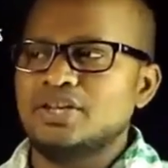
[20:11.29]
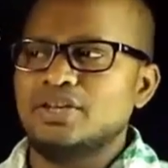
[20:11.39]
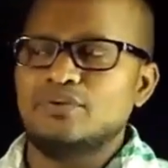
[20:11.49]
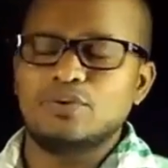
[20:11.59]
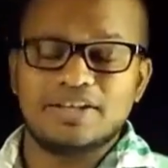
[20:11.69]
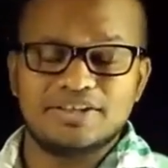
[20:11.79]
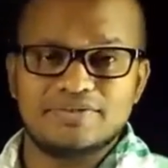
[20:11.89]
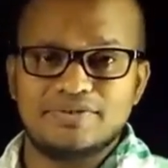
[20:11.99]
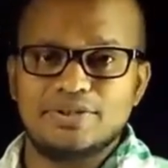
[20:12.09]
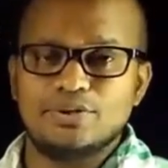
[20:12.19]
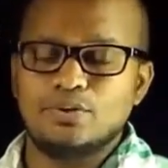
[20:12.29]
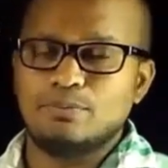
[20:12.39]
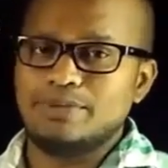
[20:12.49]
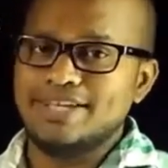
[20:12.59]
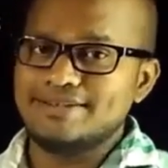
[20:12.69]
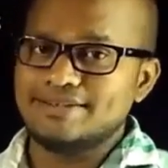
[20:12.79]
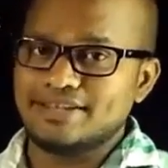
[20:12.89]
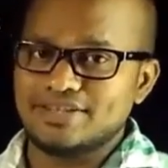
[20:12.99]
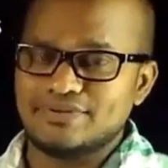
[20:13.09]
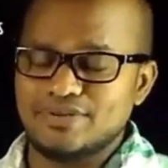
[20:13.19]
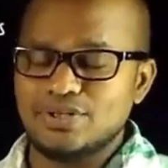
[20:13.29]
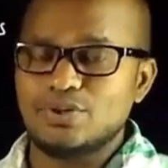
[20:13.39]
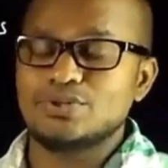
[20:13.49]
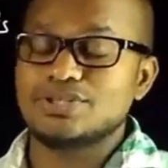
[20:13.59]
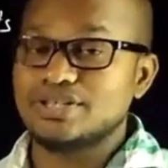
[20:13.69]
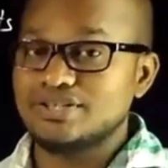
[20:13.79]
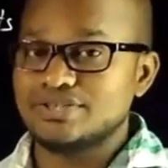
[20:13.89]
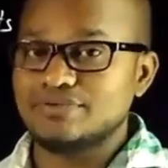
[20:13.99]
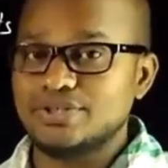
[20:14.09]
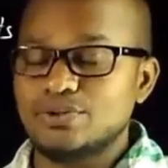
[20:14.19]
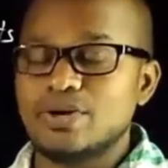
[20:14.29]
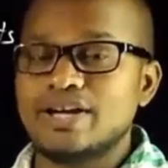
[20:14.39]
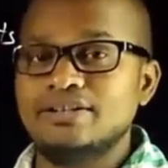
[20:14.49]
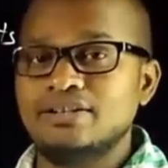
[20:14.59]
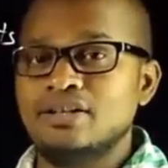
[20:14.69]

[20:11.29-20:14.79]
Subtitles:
If you like this video, please like this video, share this video, and